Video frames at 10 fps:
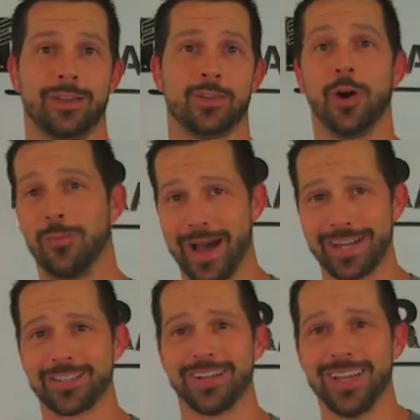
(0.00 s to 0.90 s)
So
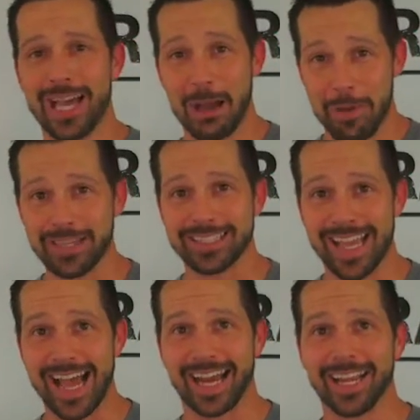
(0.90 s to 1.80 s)
imagine
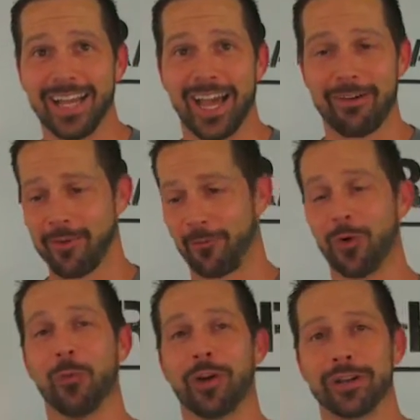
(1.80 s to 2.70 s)
that, having to
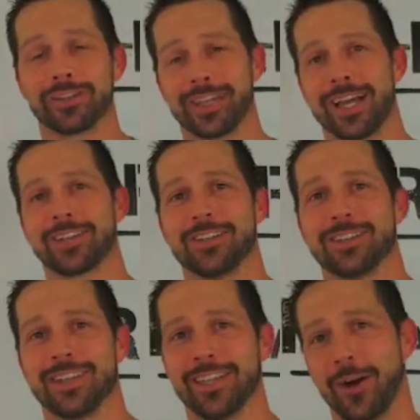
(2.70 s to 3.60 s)
film one of your
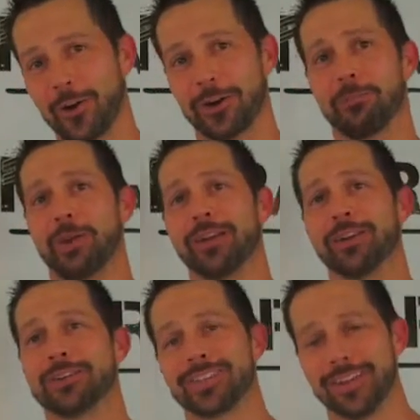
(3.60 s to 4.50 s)
sessions and then all your
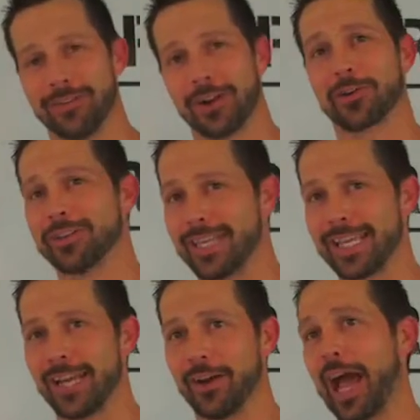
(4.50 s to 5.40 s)
peers sitting around
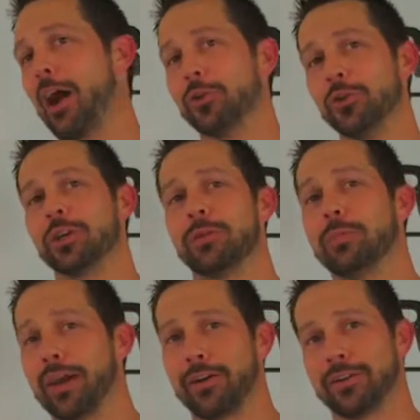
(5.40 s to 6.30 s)
critiquing on how you could be
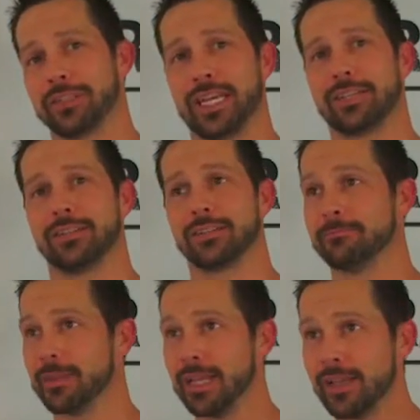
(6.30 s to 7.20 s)
better at your sessions.
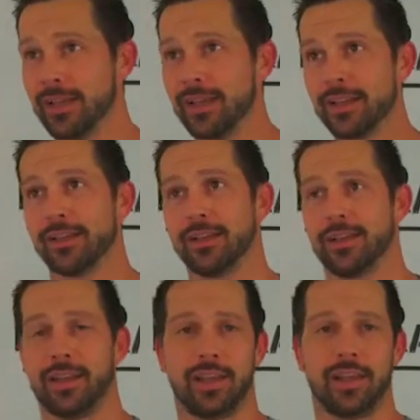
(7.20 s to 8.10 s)

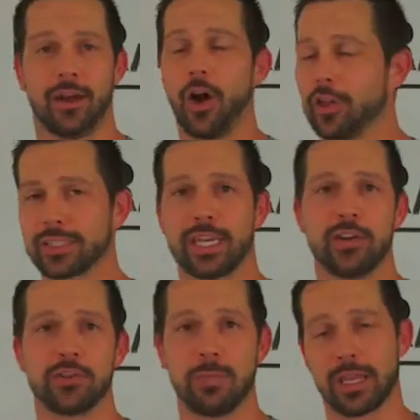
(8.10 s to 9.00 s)
All it's going
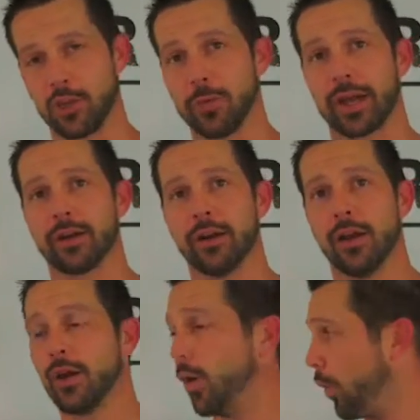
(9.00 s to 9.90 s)
to do is make you better
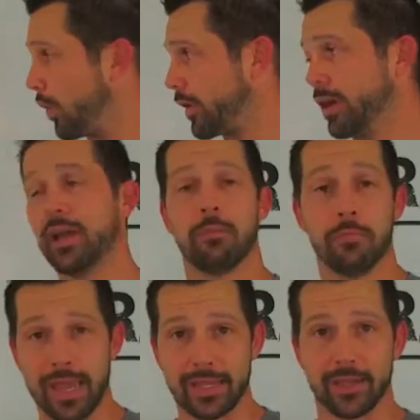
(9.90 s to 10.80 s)
or
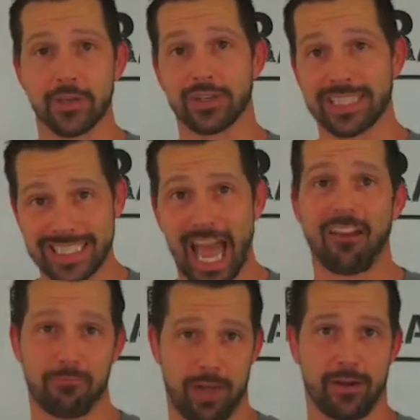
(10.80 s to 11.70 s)
make your
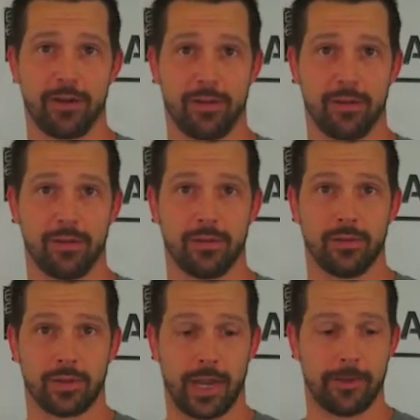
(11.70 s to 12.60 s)
staff better.
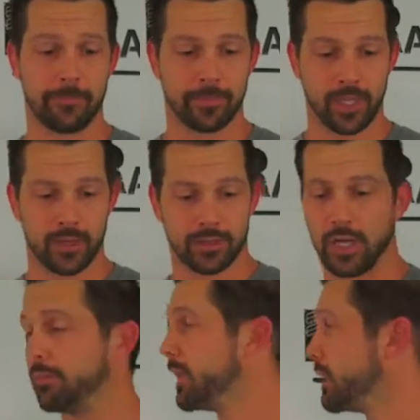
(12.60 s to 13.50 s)
Okay?
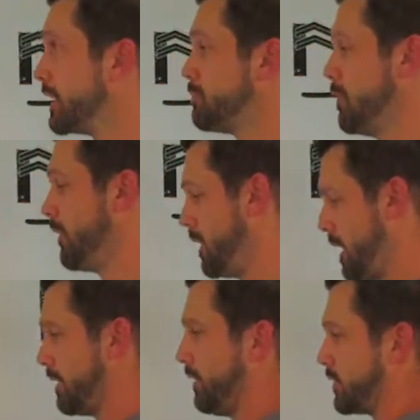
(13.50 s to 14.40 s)
So let's move on